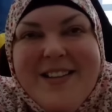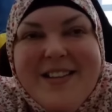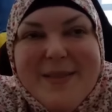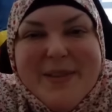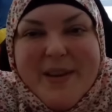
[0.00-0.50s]
he
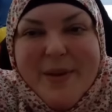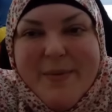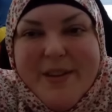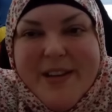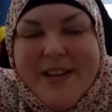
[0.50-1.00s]
sleeps like a brick, but
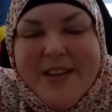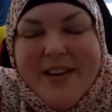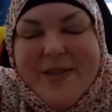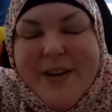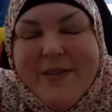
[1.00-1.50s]
then I
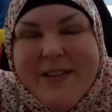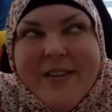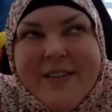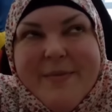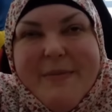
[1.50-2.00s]
swear he was like,
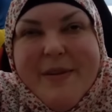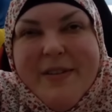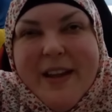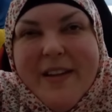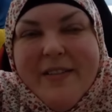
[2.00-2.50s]
maybe like.